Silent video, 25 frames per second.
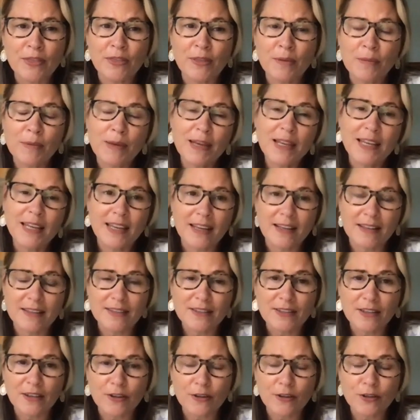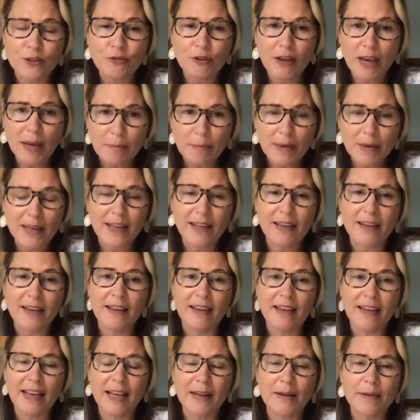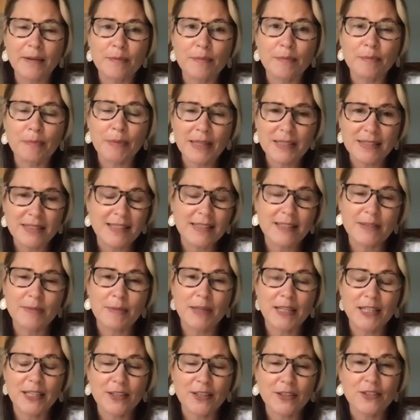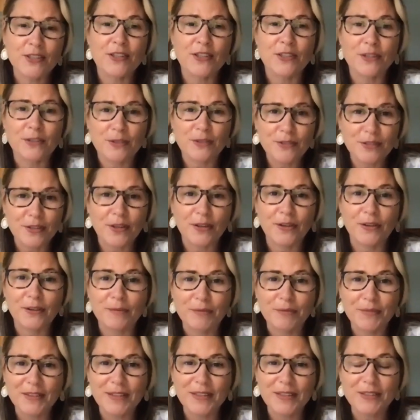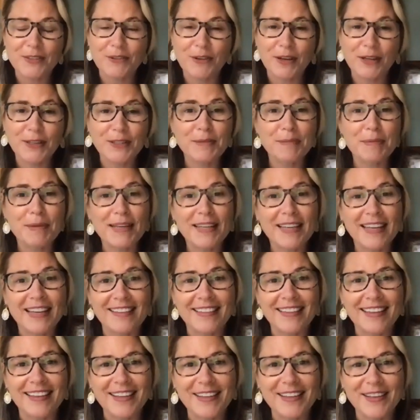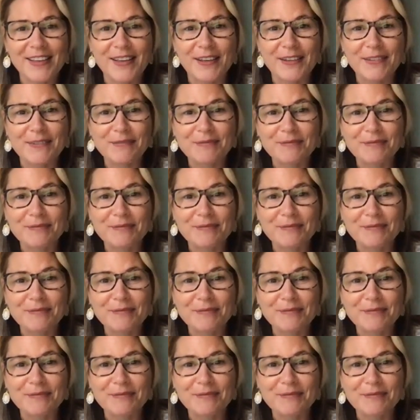the media, so trade media and business media too. So it's great to be here. Thank you.